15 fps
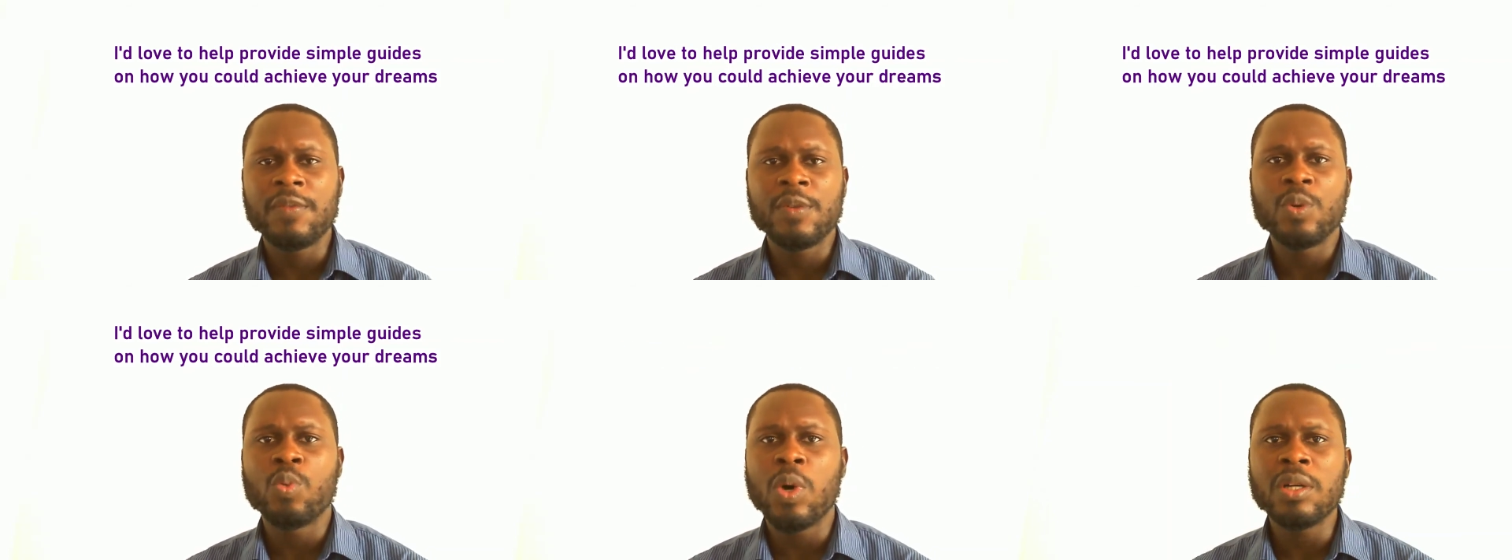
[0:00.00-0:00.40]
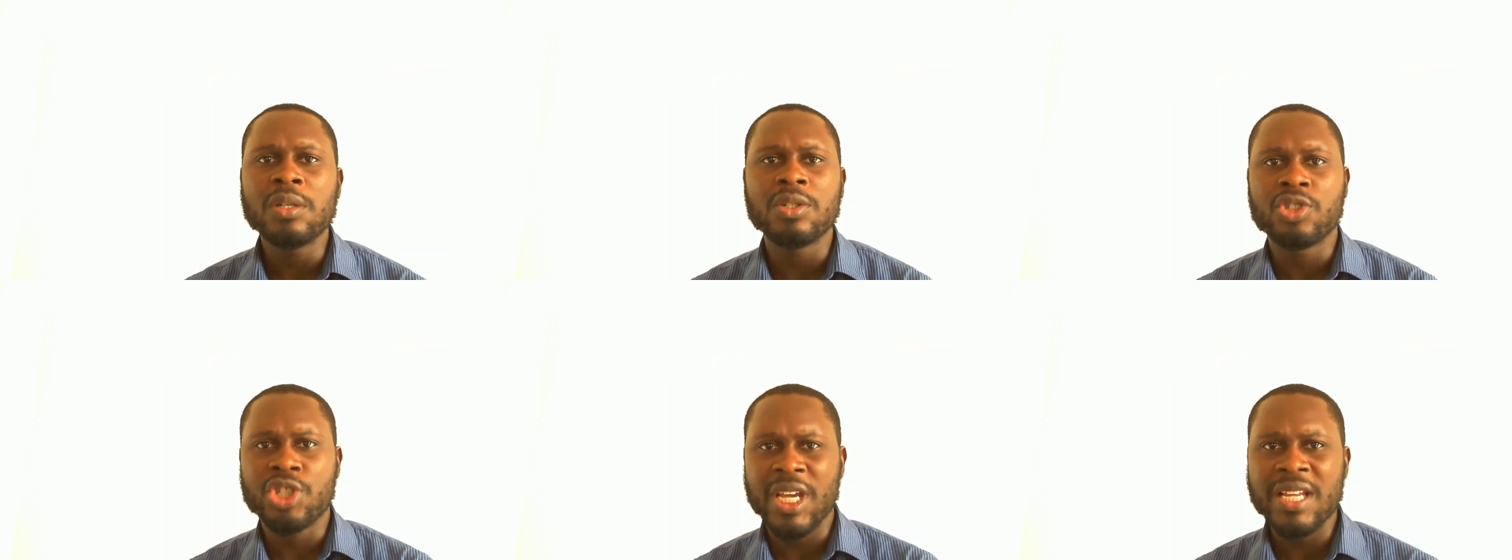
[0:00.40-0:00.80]
you want to
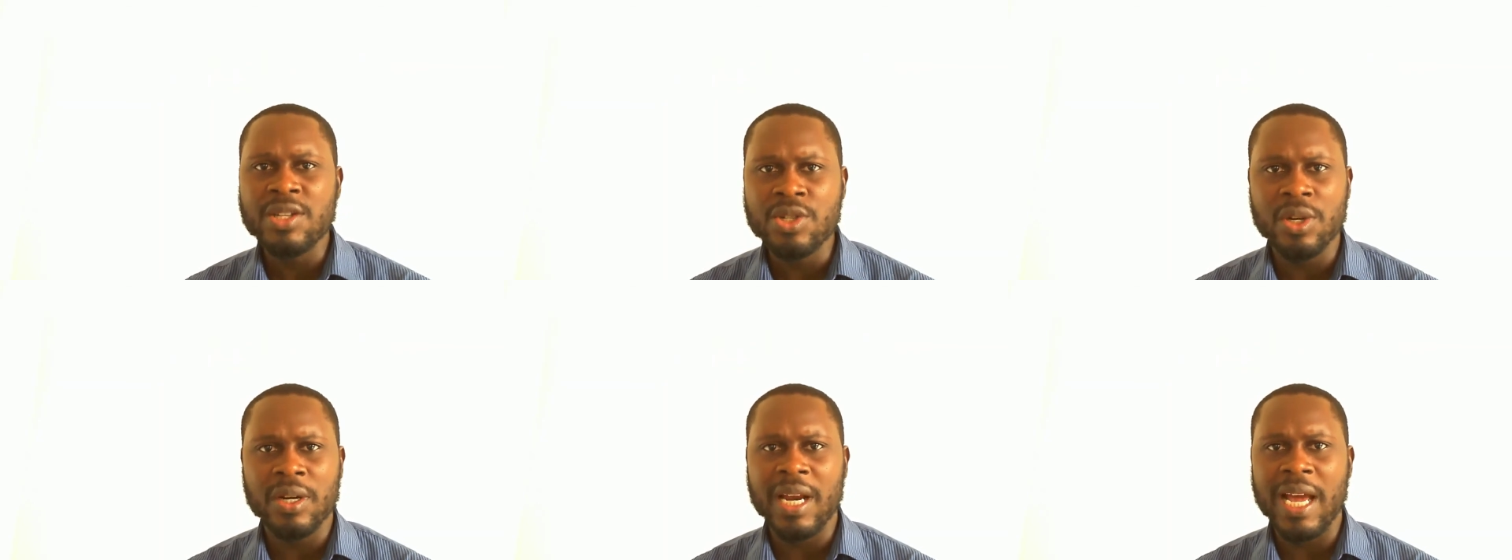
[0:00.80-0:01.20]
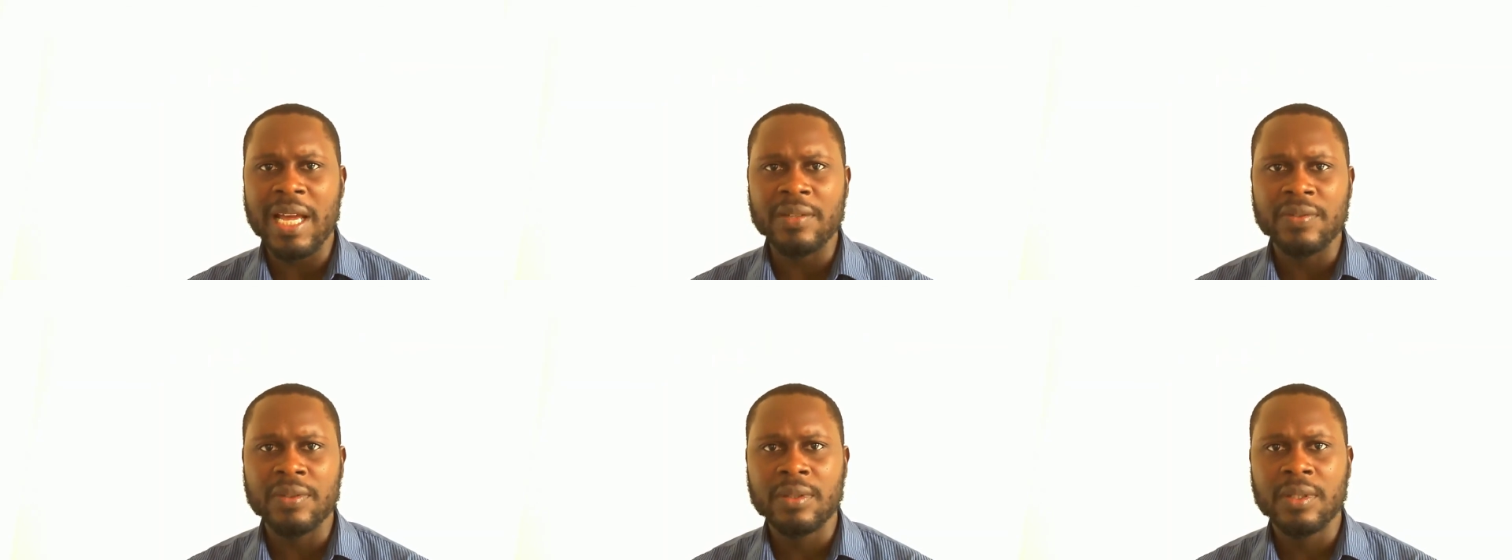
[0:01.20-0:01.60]
change your
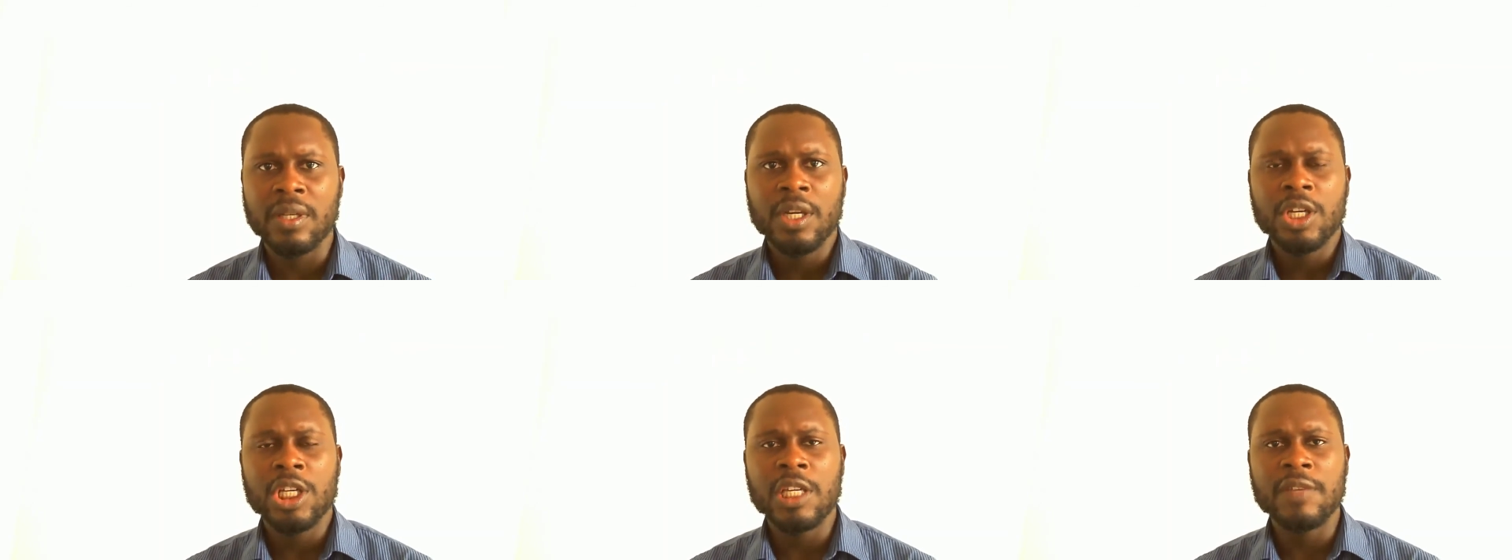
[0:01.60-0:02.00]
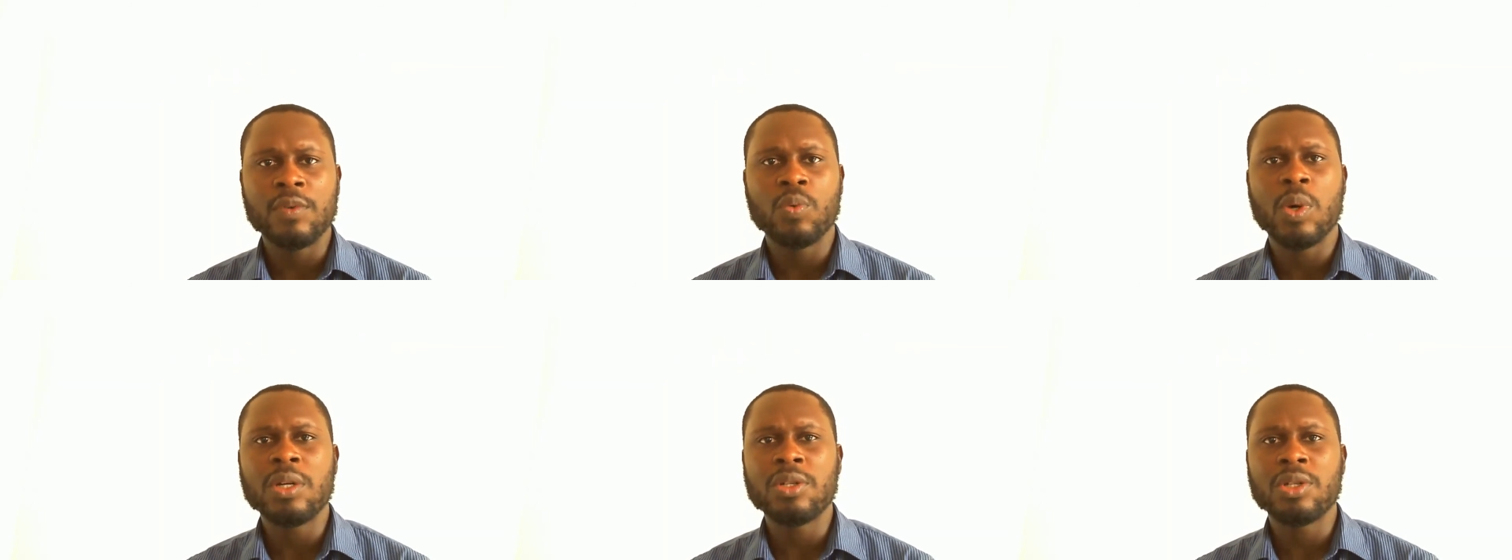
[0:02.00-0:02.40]
life, if you
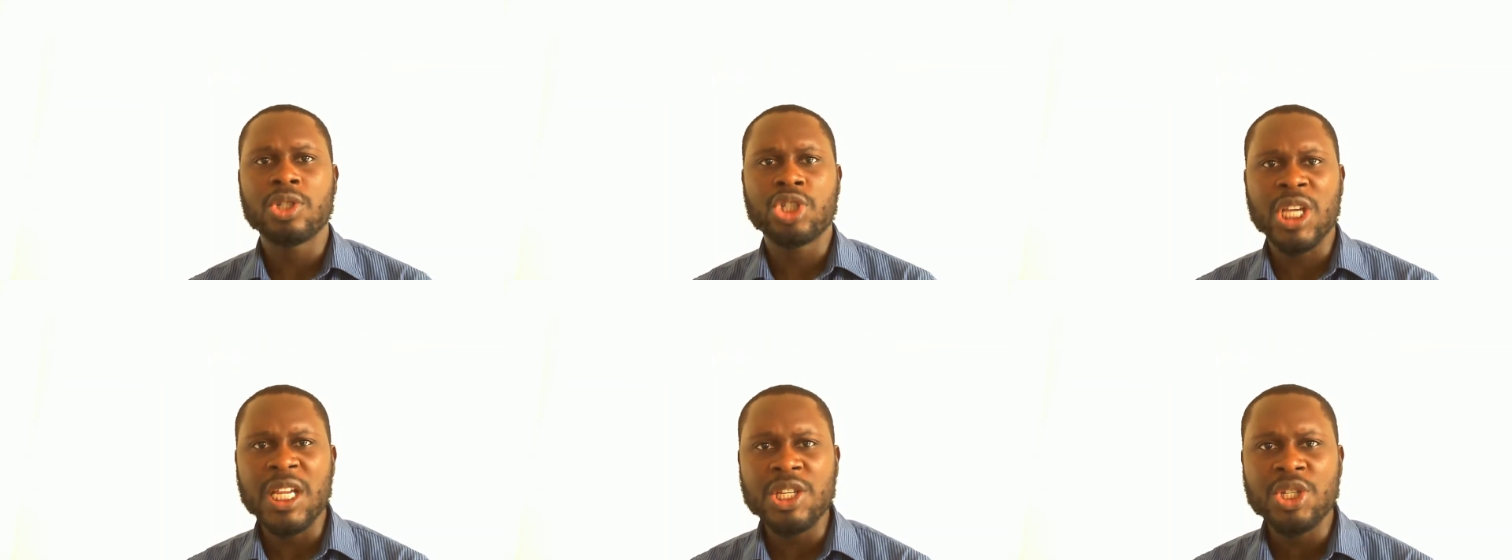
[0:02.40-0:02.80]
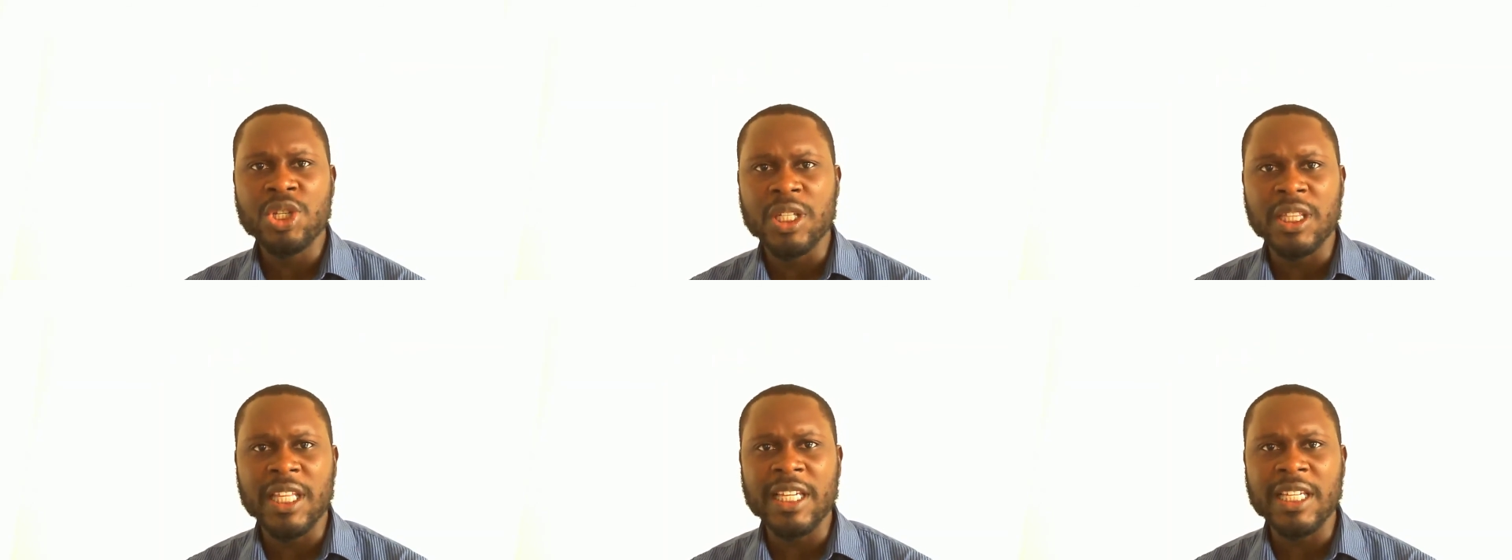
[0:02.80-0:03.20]
want to change your
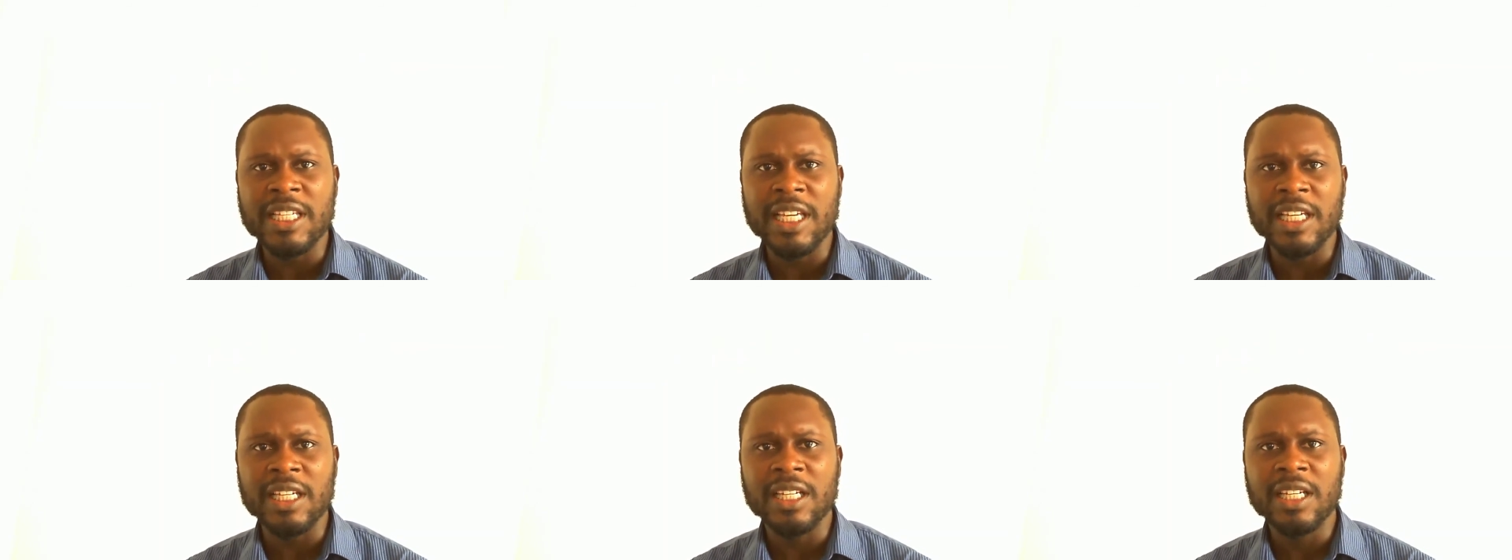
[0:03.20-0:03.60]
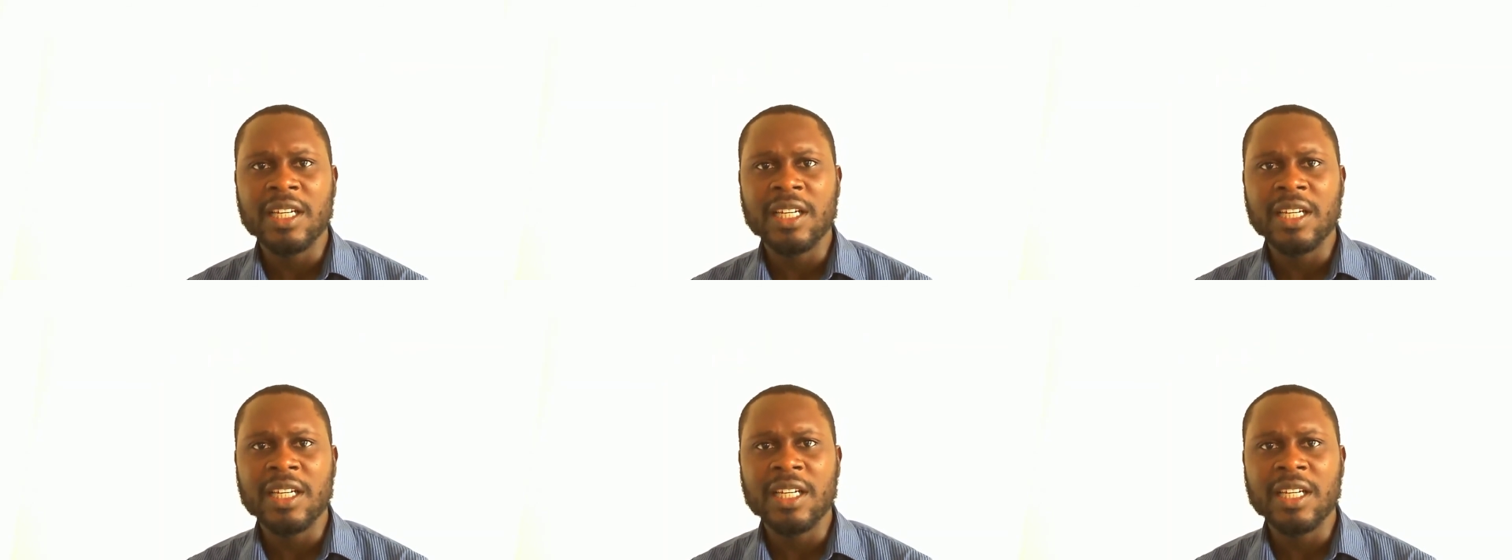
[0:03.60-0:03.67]
thinking,